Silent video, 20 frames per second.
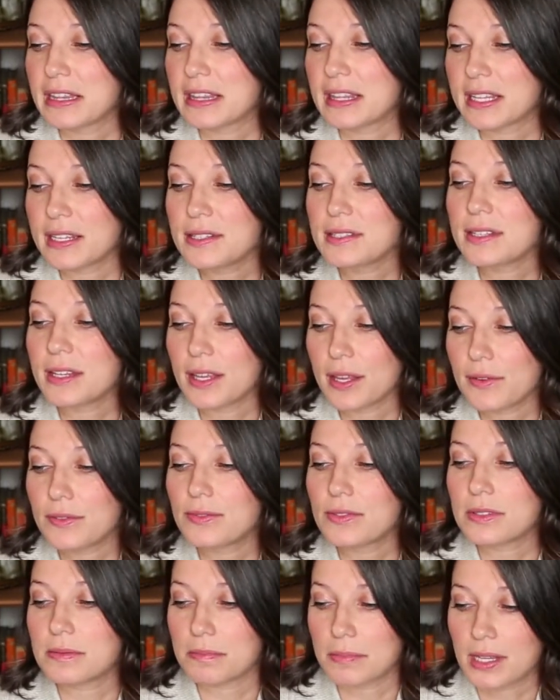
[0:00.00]
this
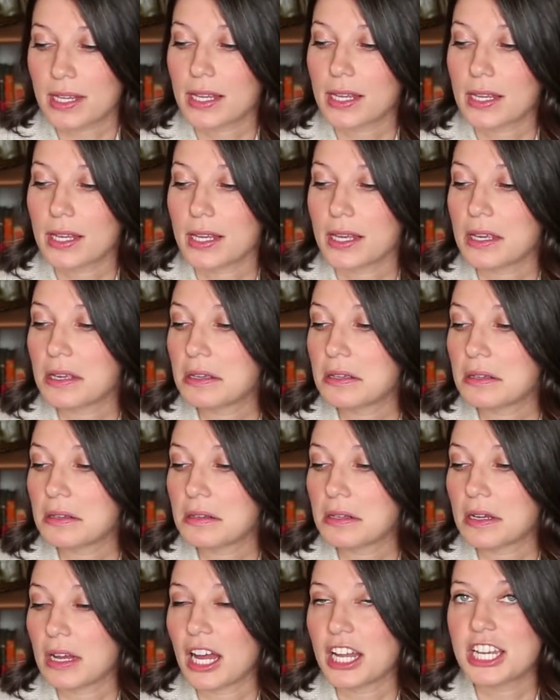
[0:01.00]
gives me
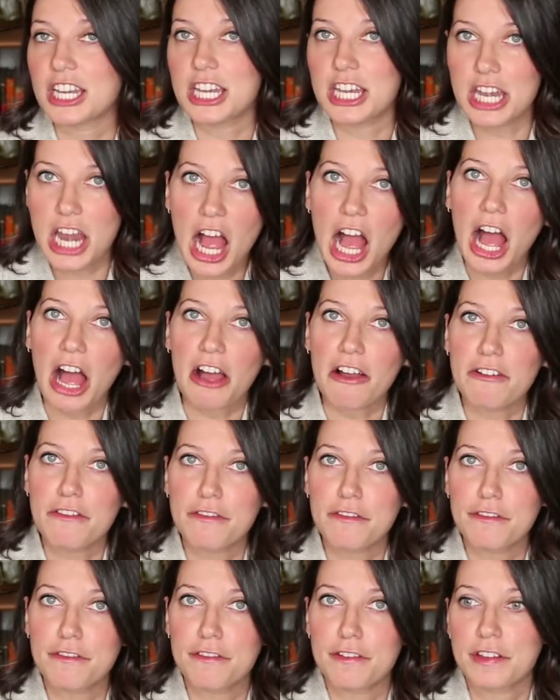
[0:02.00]

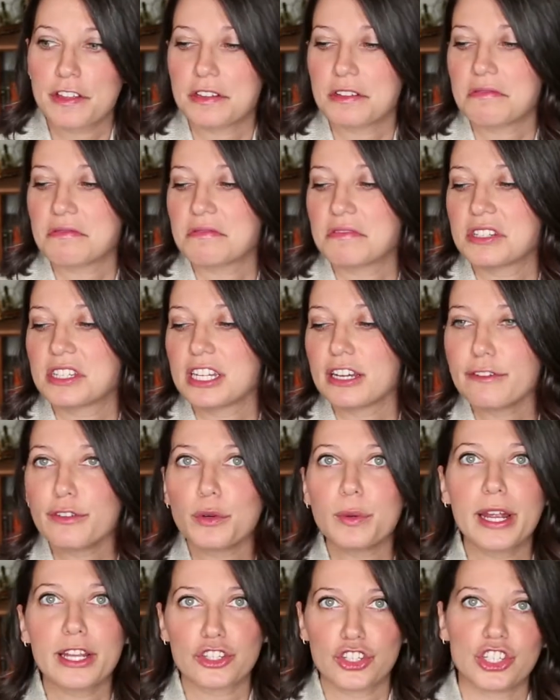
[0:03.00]
enough
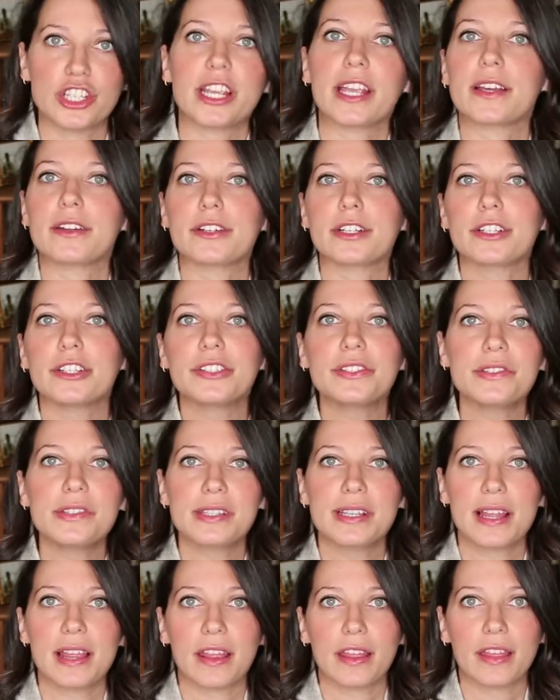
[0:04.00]

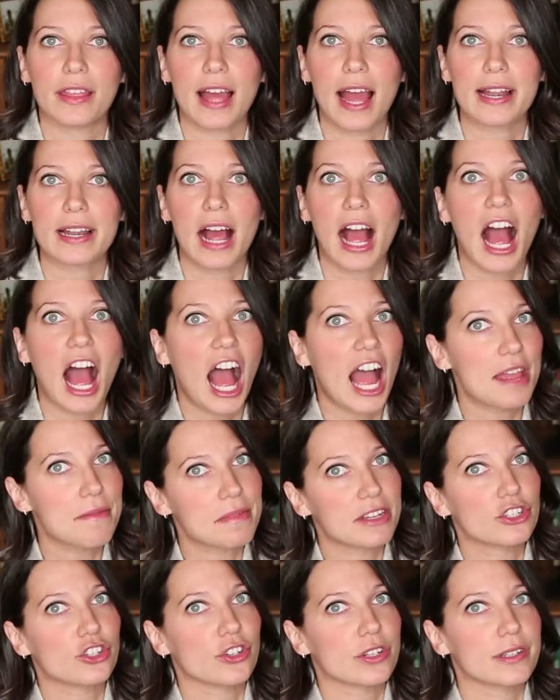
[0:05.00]
differentiators that I'm
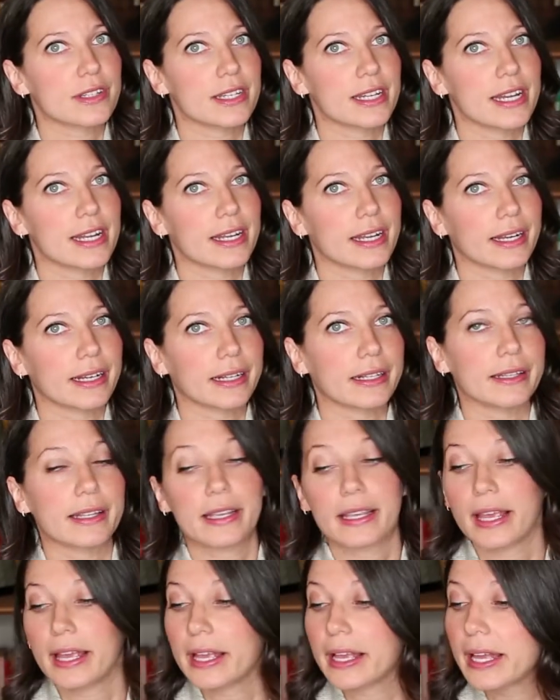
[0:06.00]
interested in
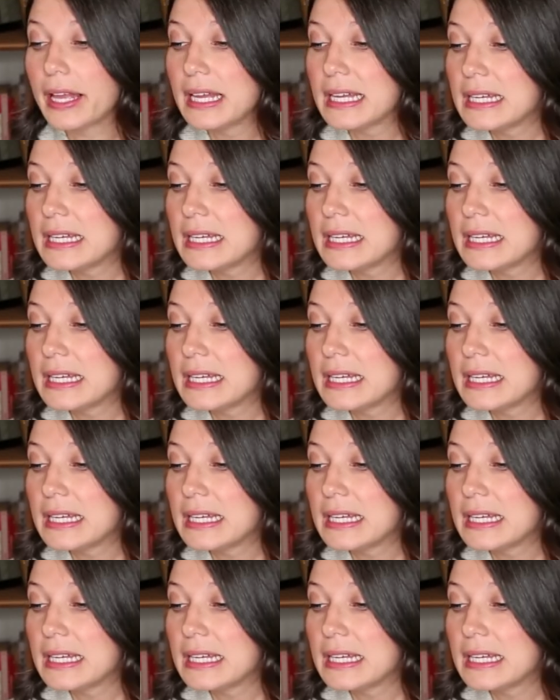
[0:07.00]
clicking.